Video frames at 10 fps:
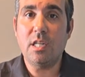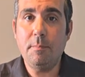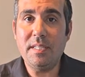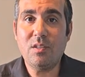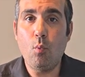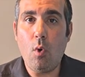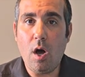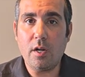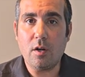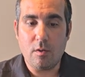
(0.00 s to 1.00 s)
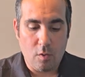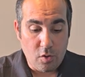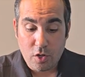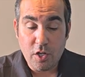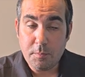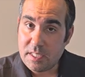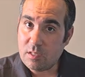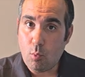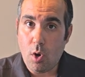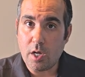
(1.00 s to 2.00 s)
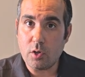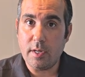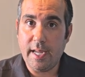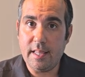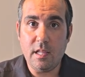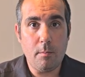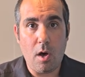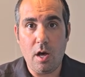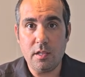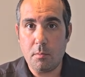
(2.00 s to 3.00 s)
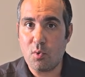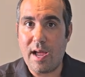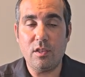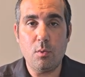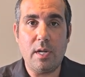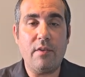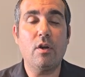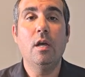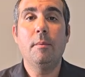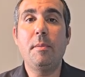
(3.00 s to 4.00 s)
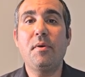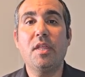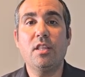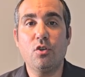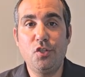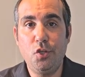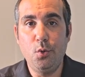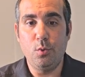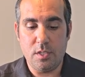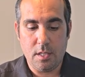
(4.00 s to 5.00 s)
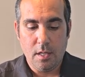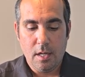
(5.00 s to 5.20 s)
going to be some water, or there could be some water in them, on them, around them, whatever. People think they're used.